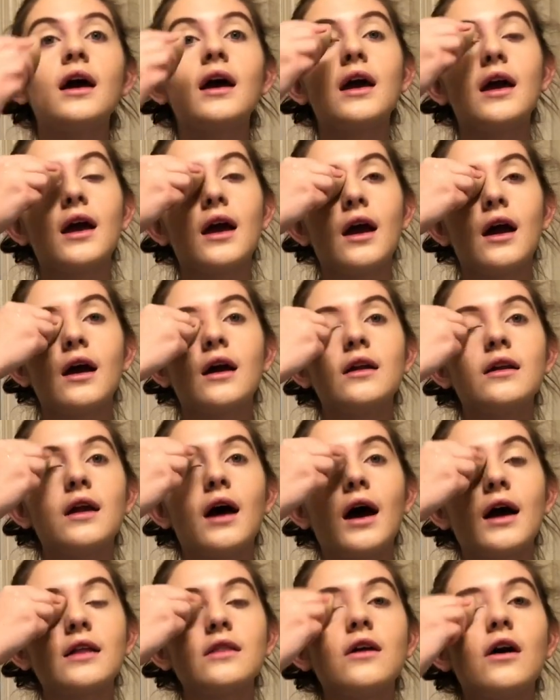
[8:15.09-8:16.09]
and
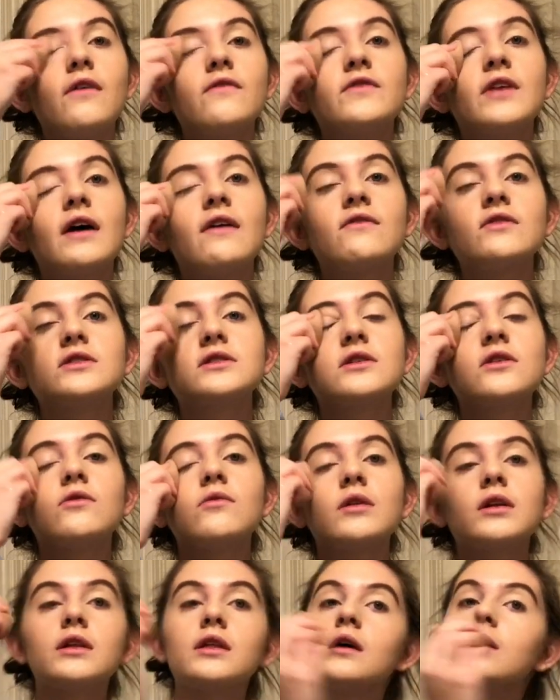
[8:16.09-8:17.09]
I loved every single
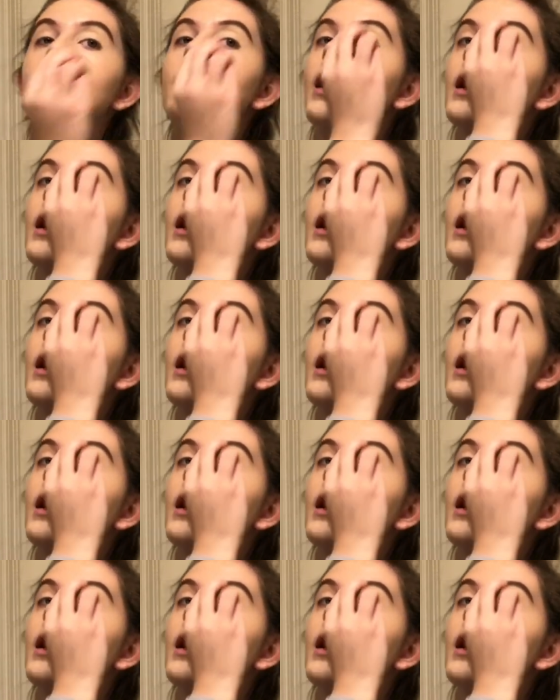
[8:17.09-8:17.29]
one of them.